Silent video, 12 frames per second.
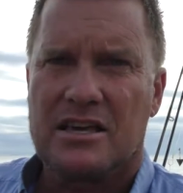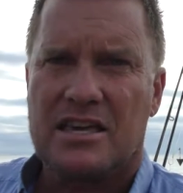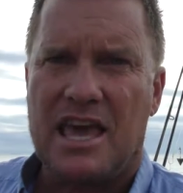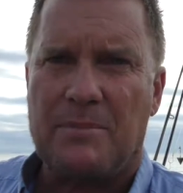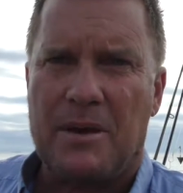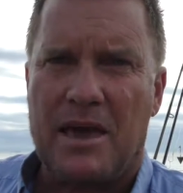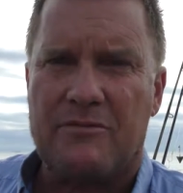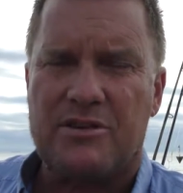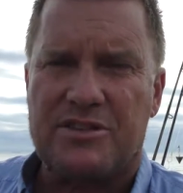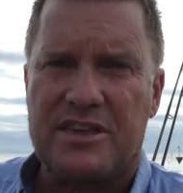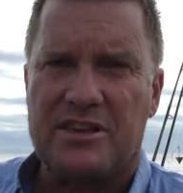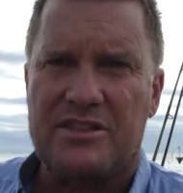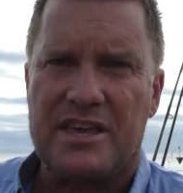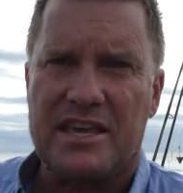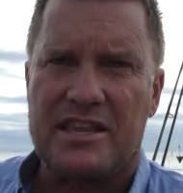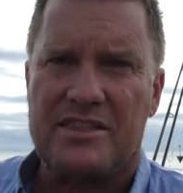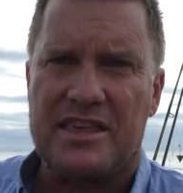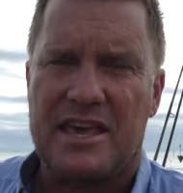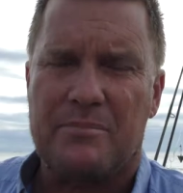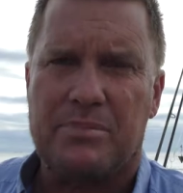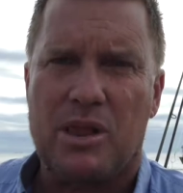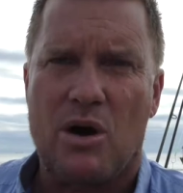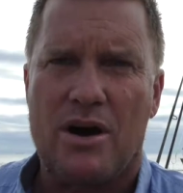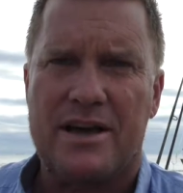keep everything you need in there,
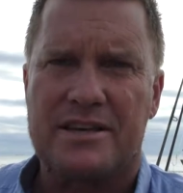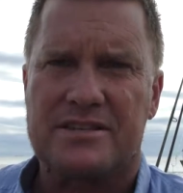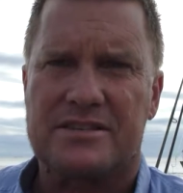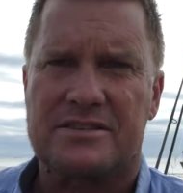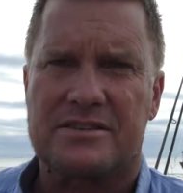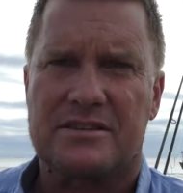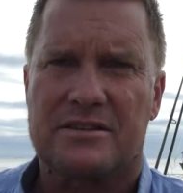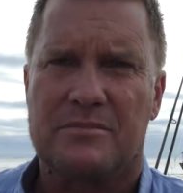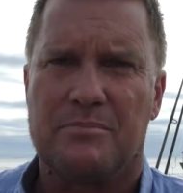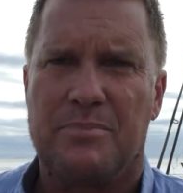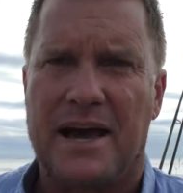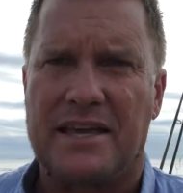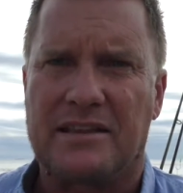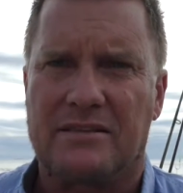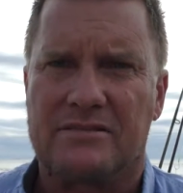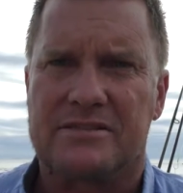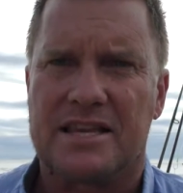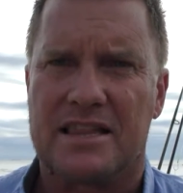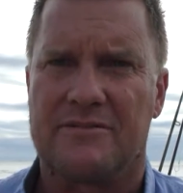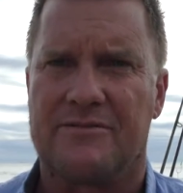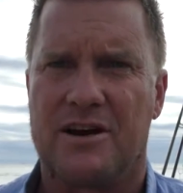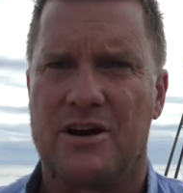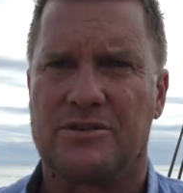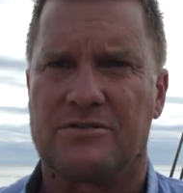pliers, bait,
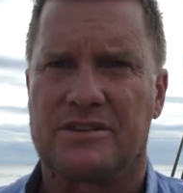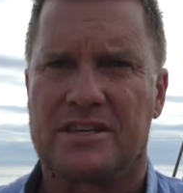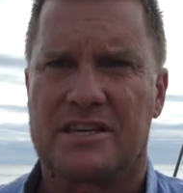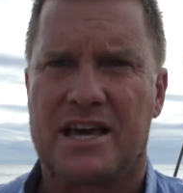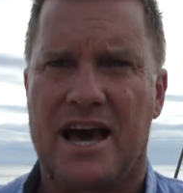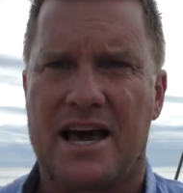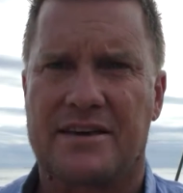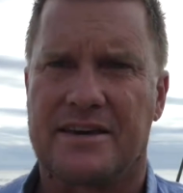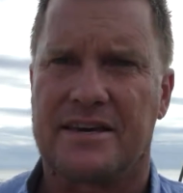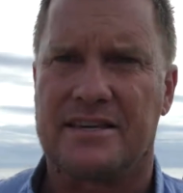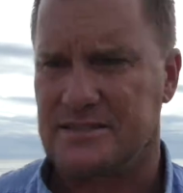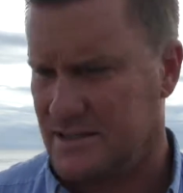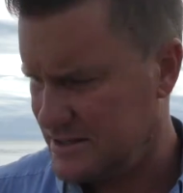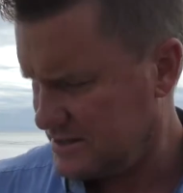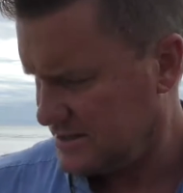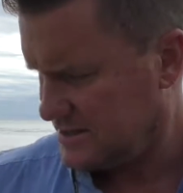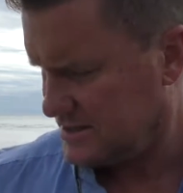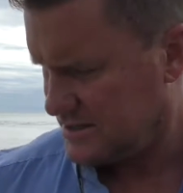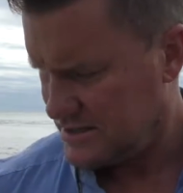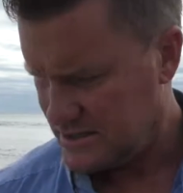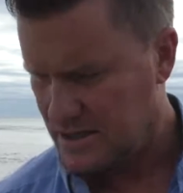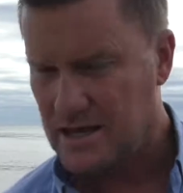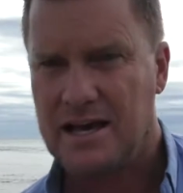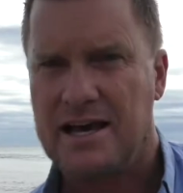telephone, car keys.
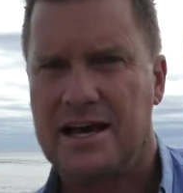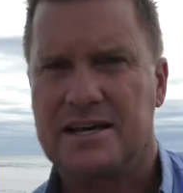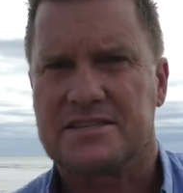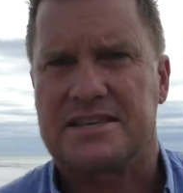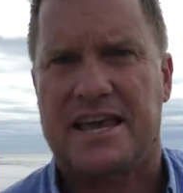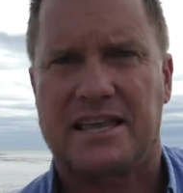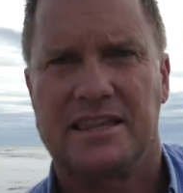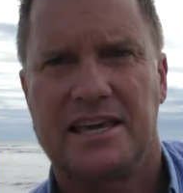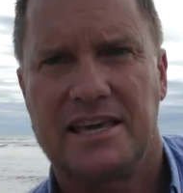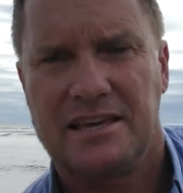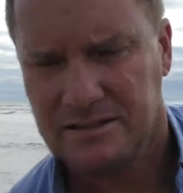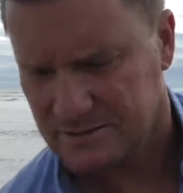Secondly,